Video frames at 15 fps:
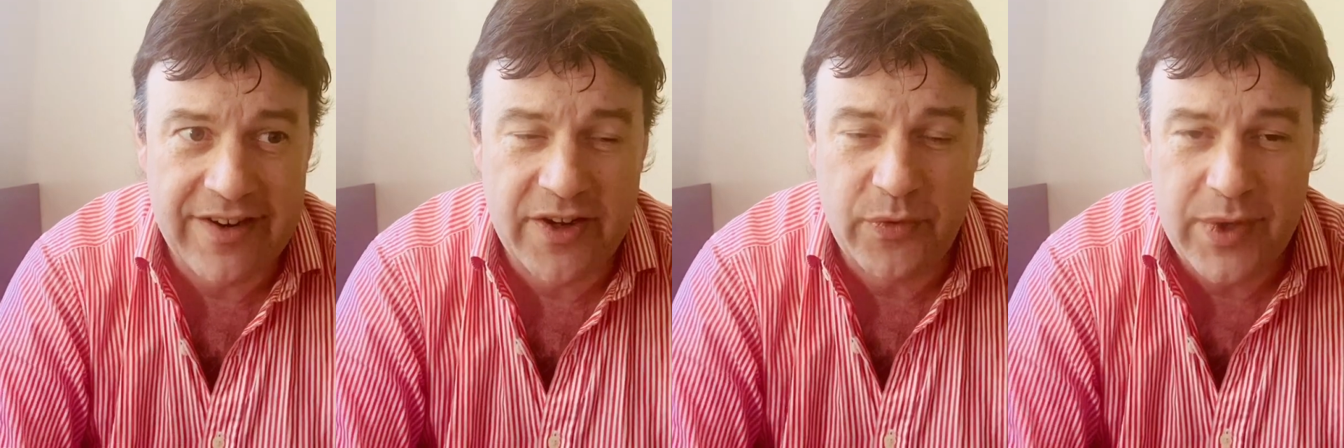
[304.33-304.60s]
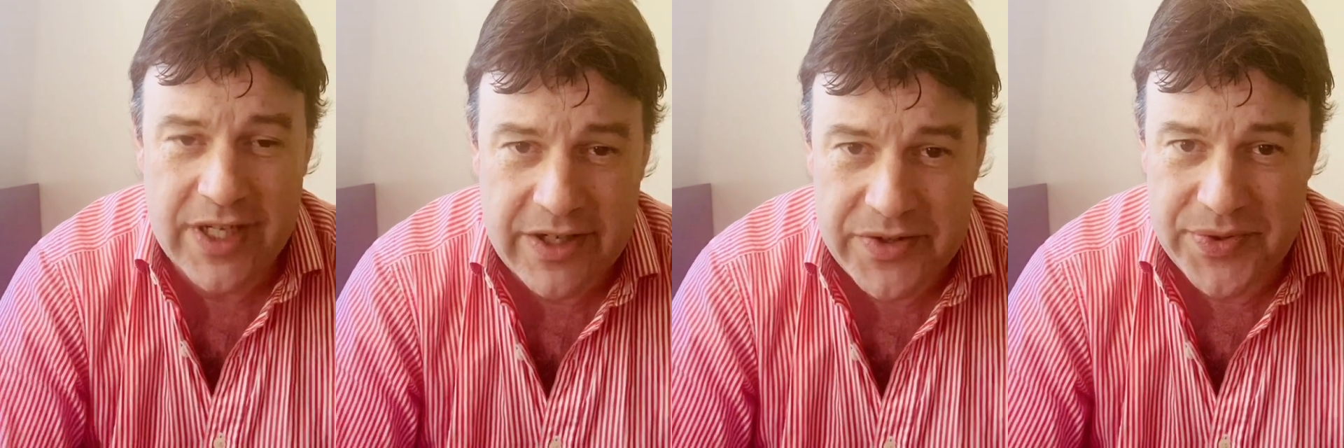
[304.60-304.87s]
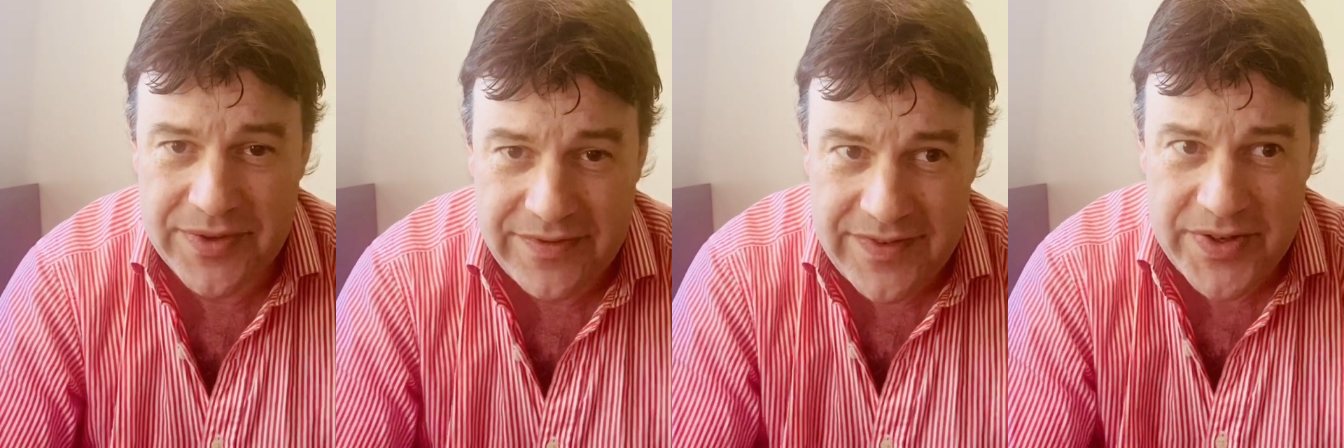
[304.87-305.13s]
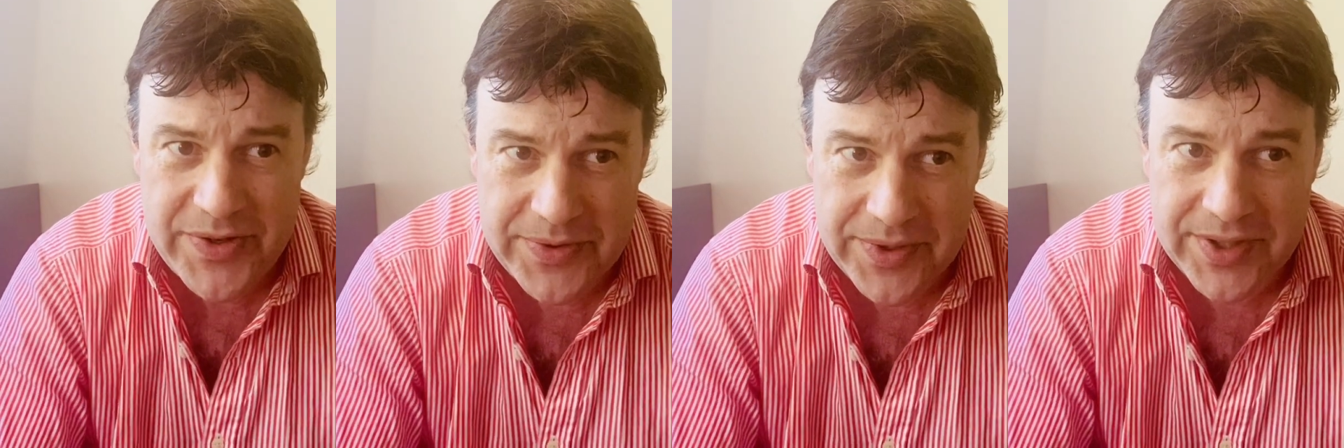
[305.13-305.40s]
we go to a
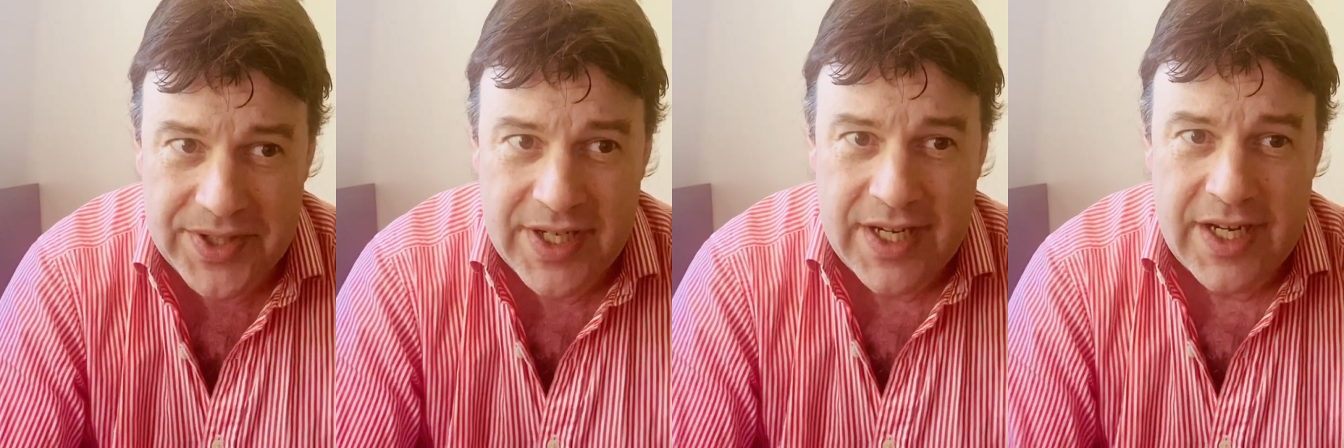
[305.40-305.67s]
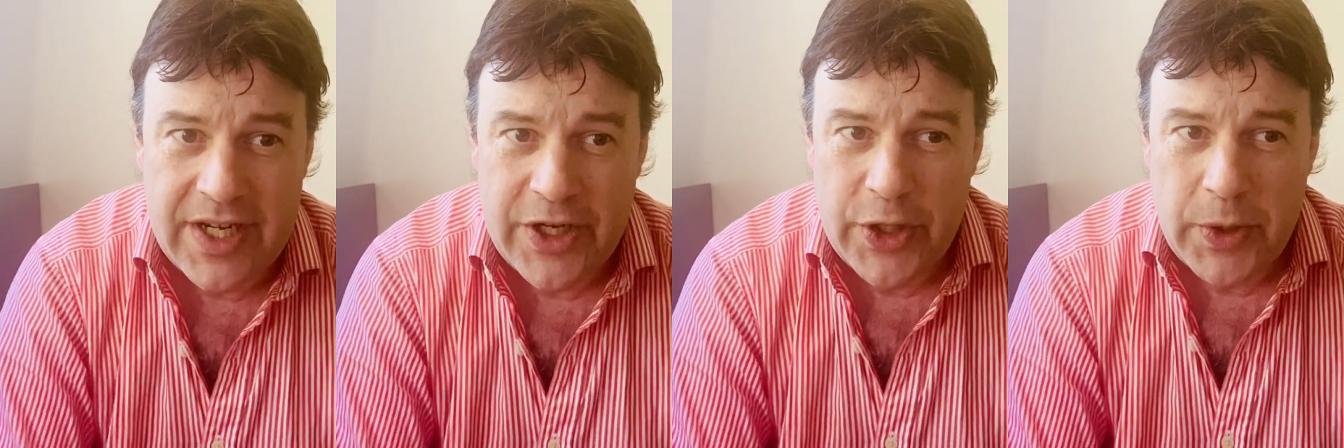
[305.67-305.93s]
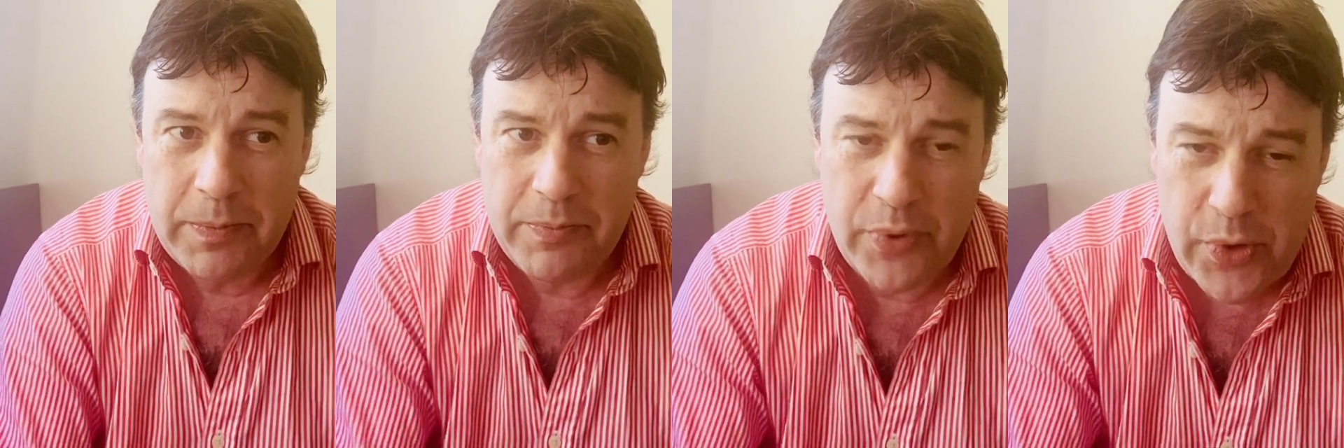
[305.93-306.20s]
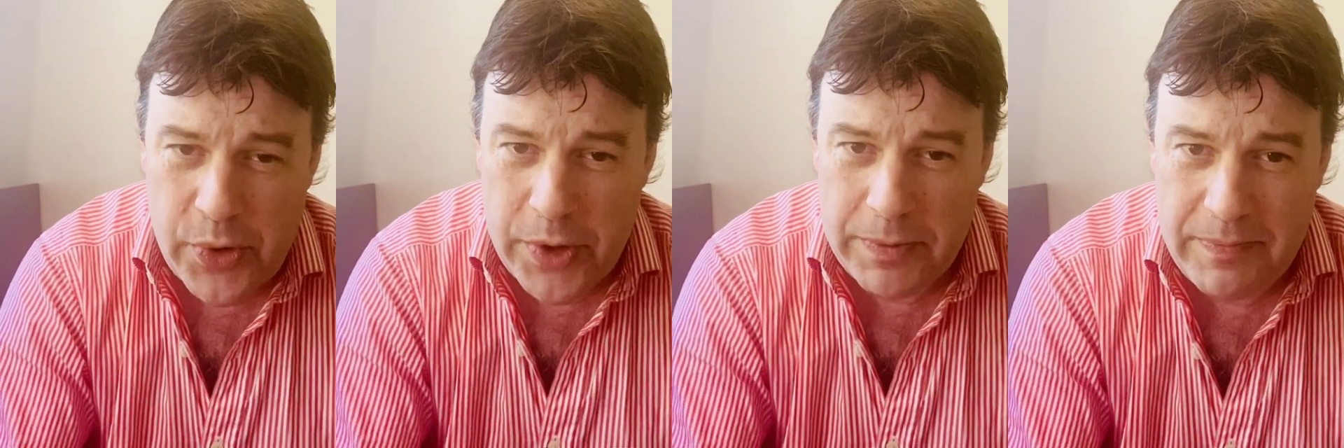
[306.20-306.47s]
funeral.
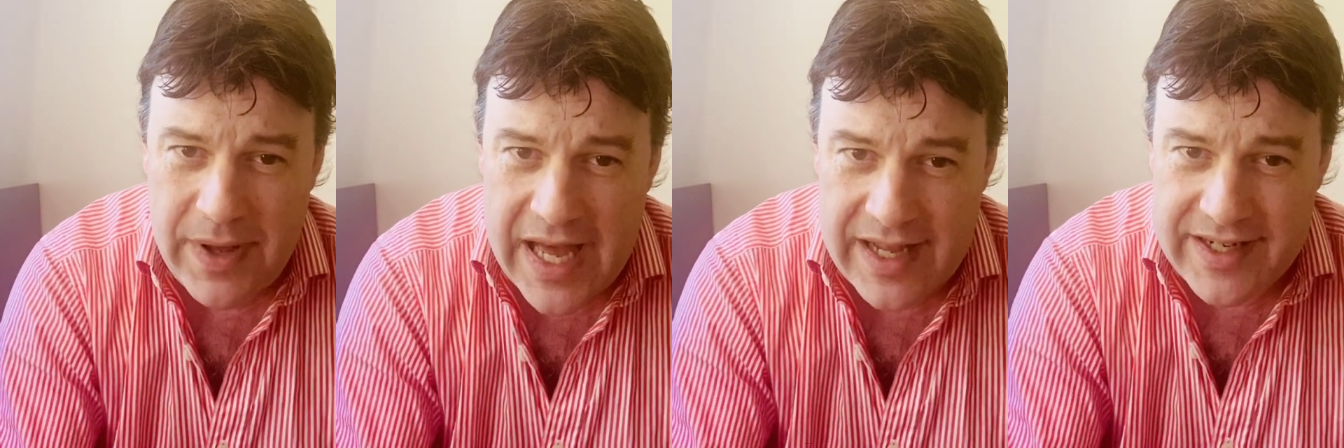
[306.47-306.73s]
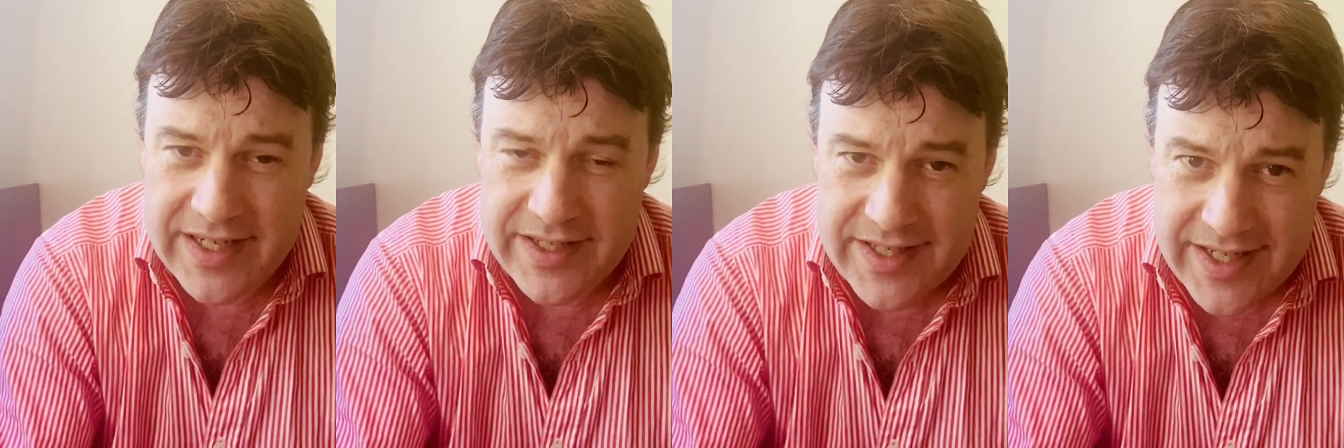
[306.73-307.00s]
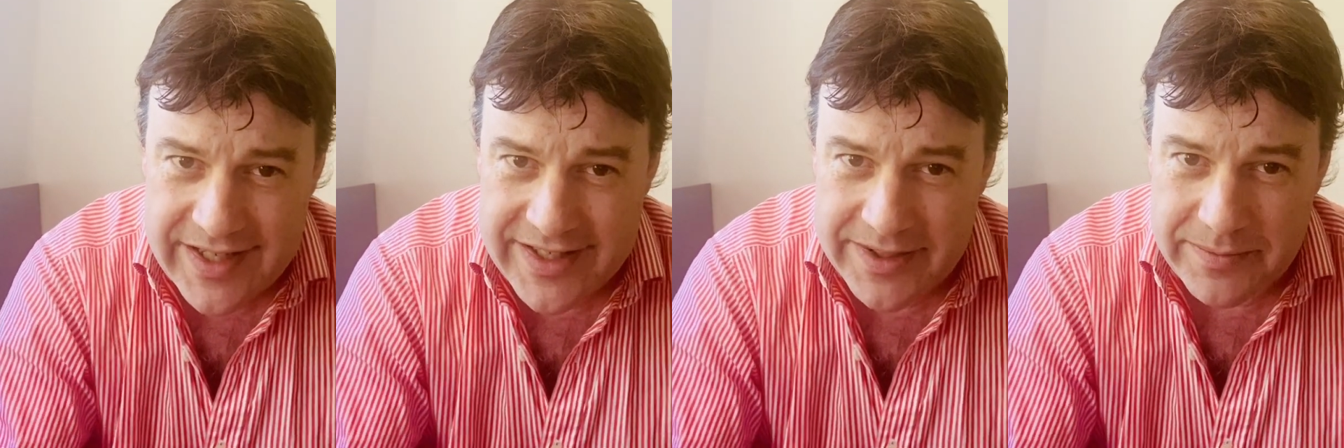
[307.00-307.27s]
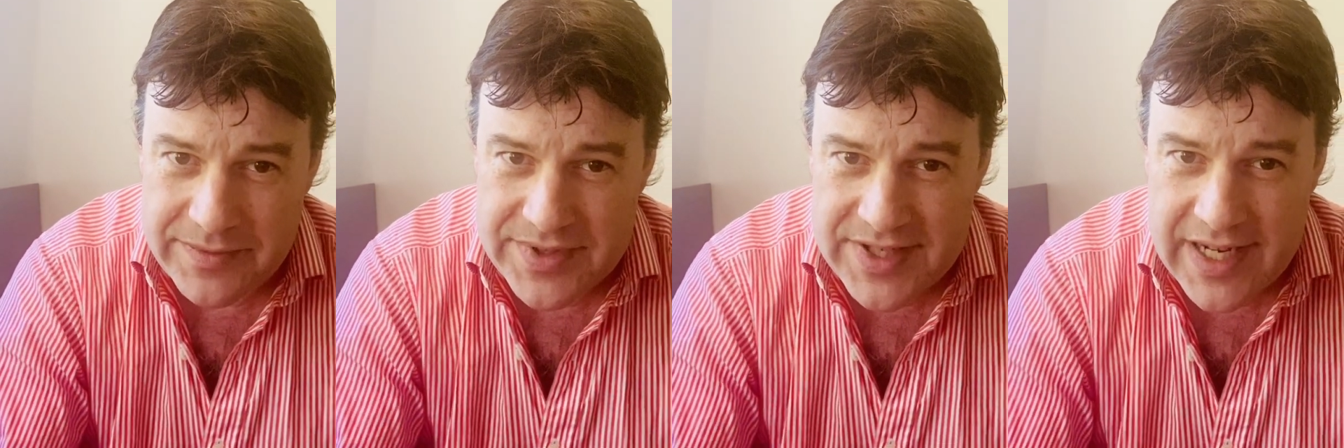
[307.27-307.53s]
Poor Paddy
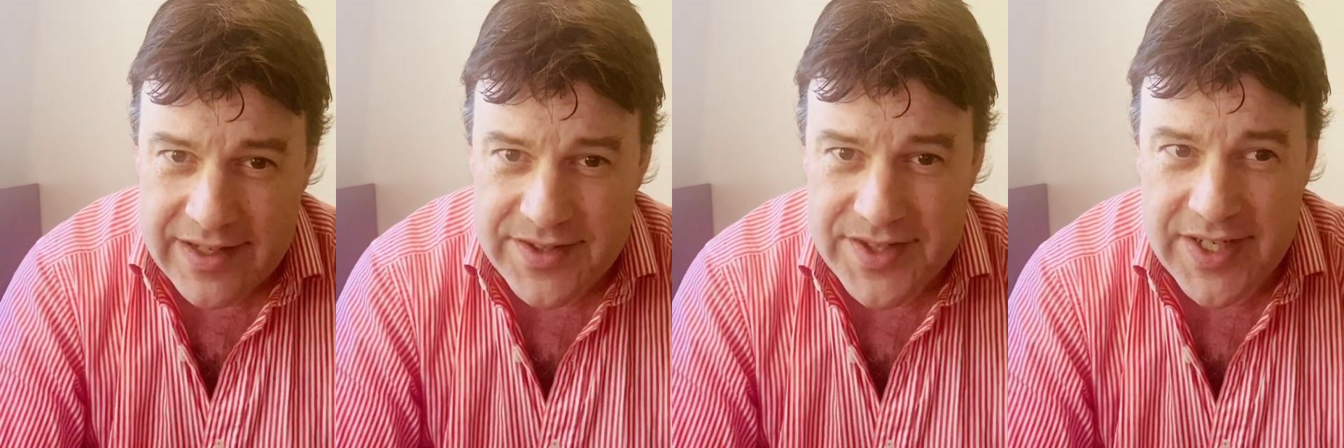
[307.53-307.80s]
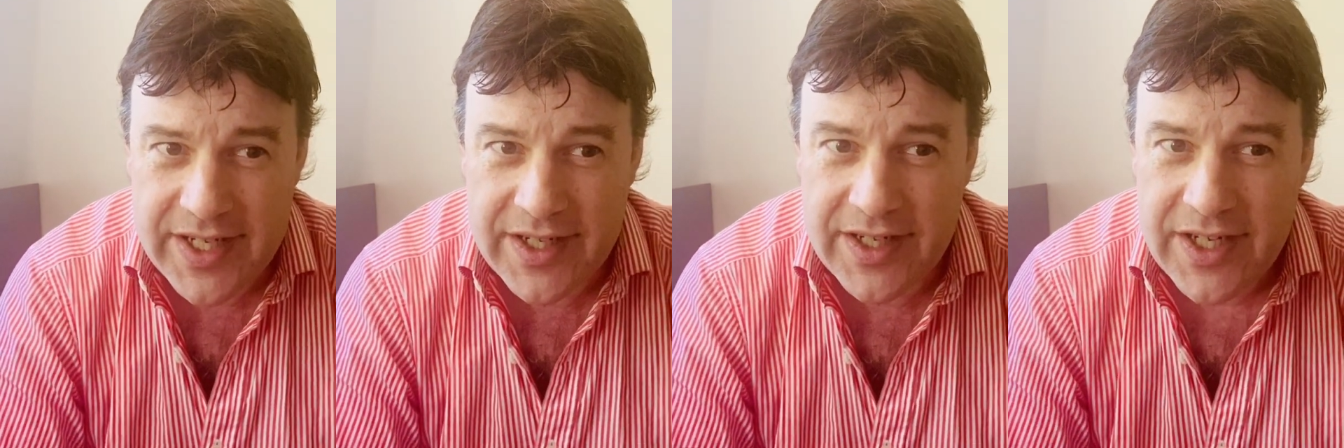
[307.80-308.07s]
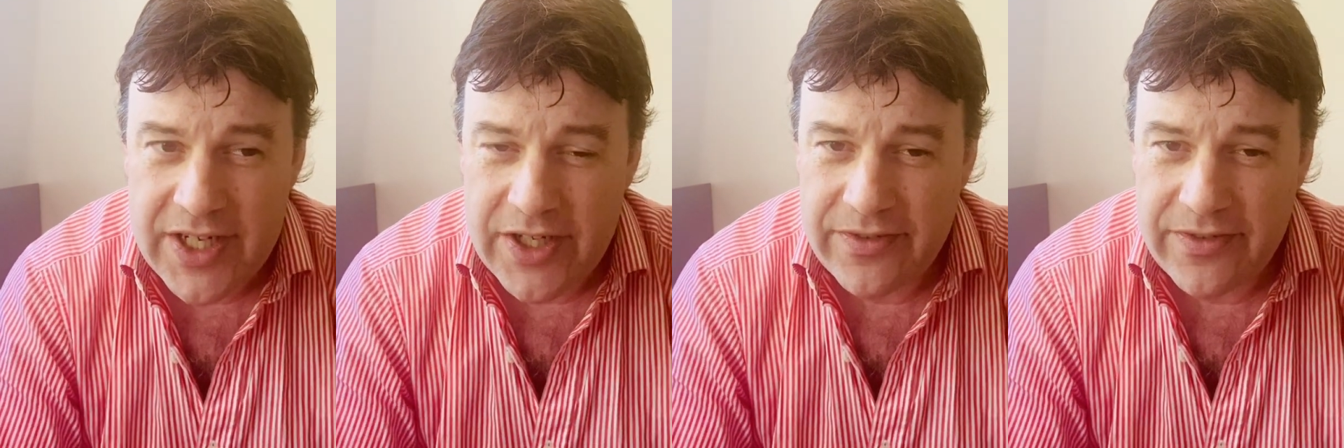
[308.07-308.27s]
Dignam stands in